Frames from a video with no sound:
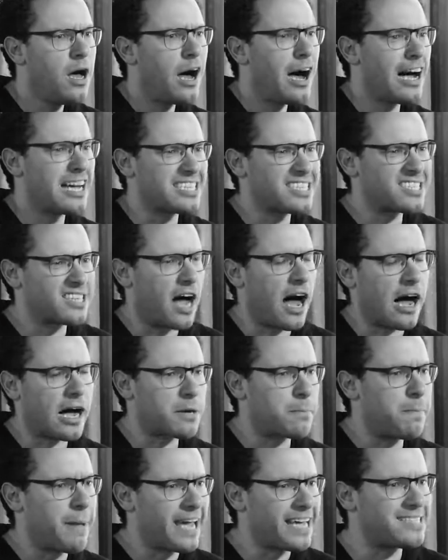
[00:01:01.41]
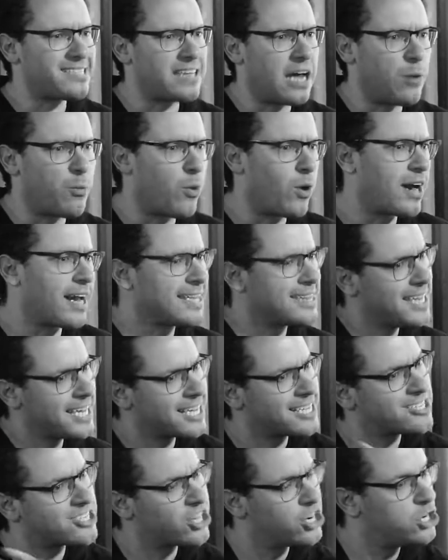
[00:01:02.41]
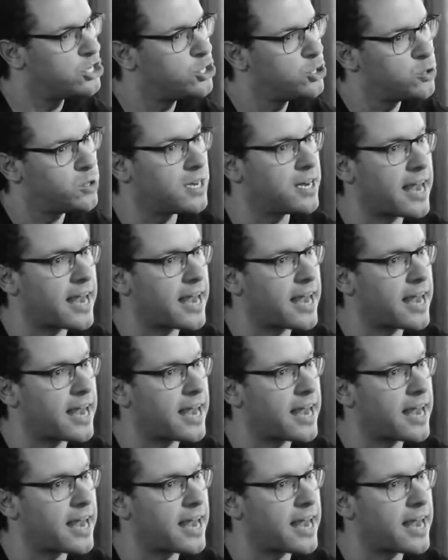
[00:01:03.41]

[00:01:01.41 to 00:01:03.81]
a stock based on what I think it's going to do the